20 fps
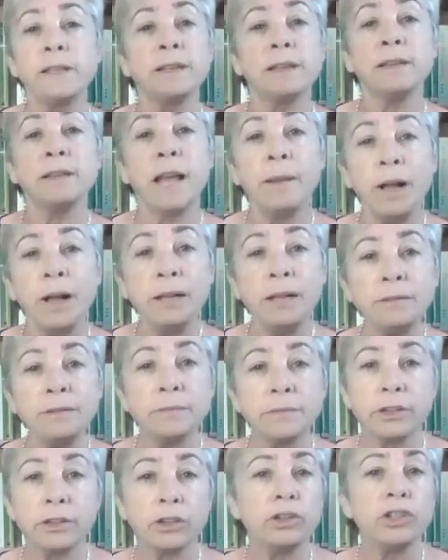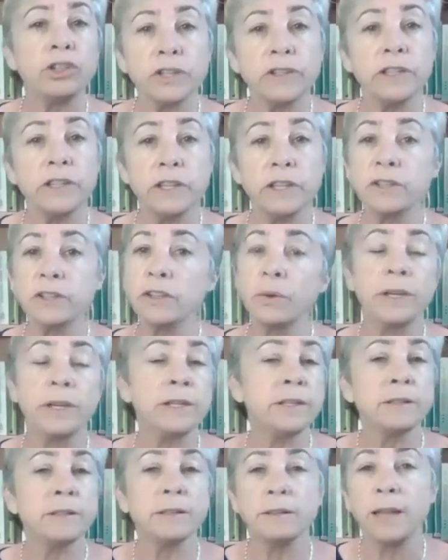dilemma. There just is no
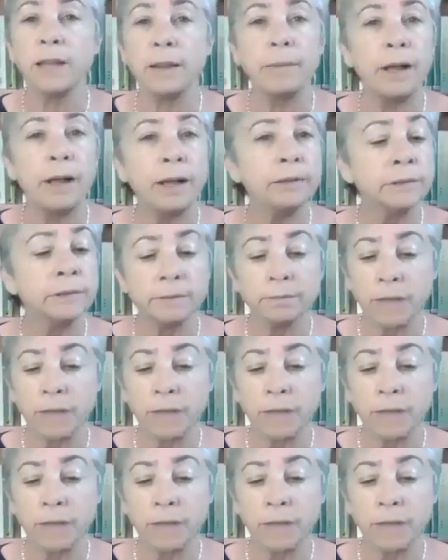easy dilemma.